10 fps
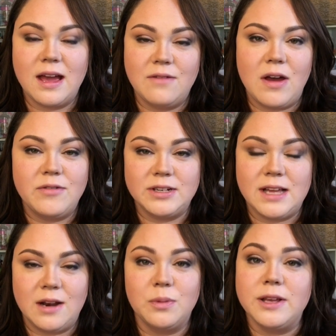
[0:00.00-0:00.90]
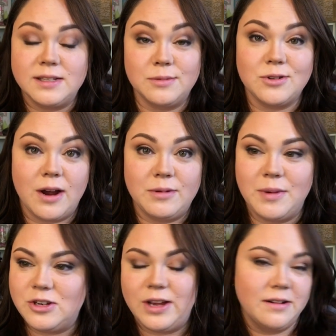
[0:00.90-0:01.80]
I've ever said, please subscribe to
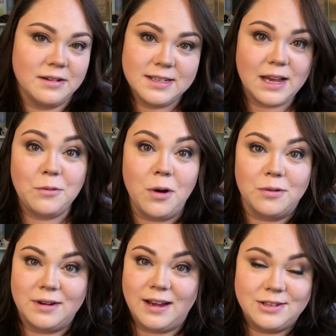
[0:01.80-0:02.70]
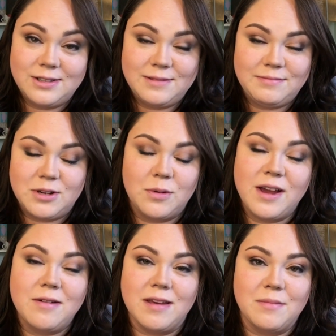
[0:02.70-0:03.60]
my channel because I won't. I just don't
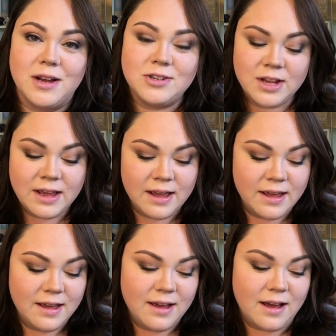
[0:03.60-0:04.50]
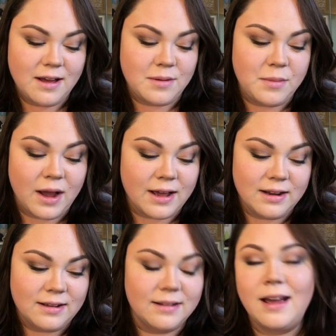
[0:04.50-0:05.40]
care that much. Um, I'm not
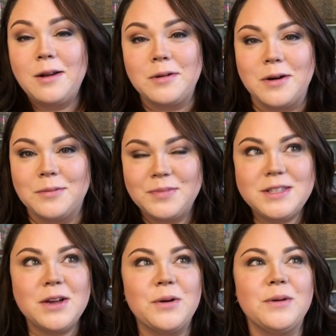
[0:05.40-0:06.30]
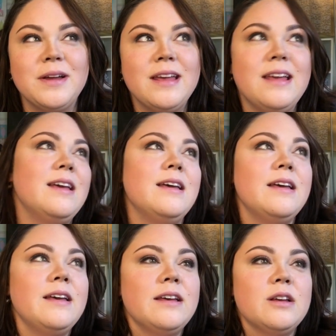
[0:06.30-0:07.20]
gonna, I don't know. So
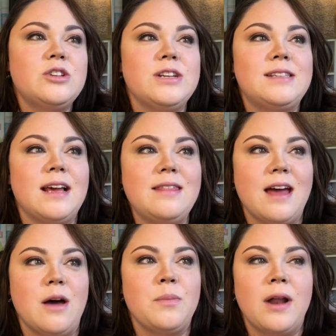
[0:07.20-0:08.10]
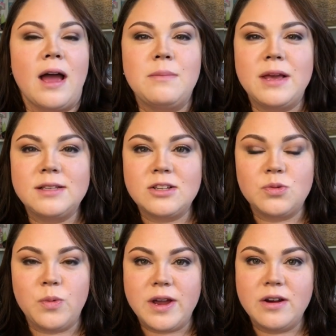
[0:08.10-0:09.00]
she said that, but I make such
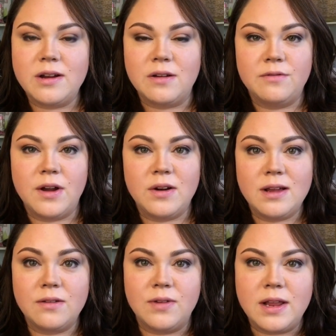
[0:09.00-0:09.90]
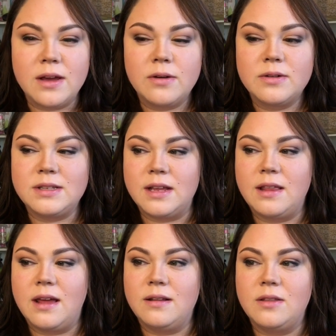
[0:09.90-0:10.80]
weird and varying videos and
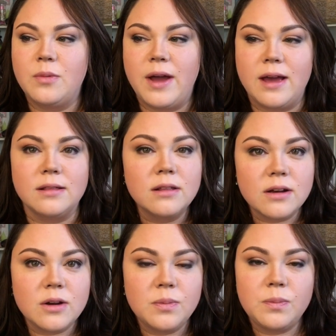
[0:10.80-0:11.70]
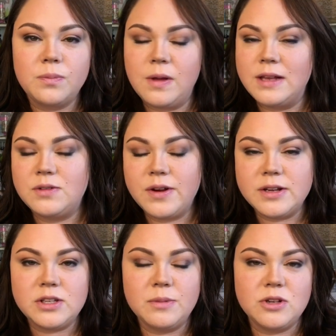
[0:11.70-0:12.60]
then the way I look has
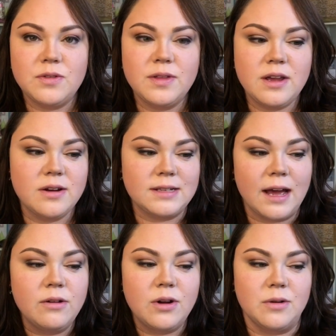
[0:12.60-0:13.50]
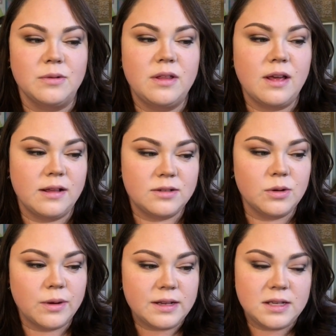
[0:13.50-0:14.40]
varied so much over the years. I don't know.
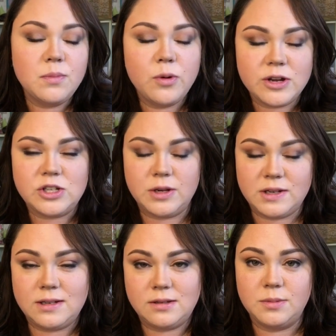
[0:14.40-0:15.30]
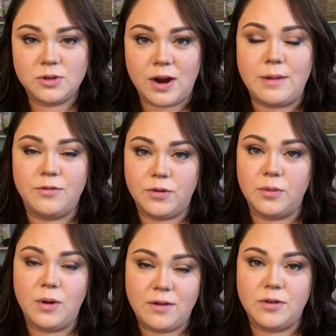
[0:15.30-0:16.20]
So at some point she subscribed for
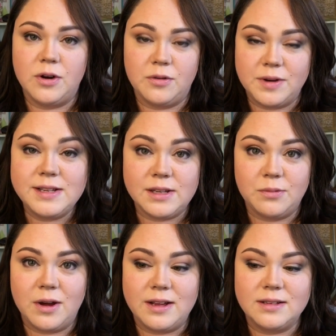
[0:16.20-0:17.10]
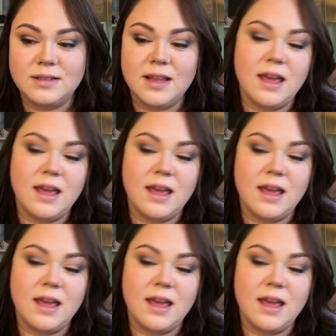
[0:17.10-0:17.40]
whatever her reason was,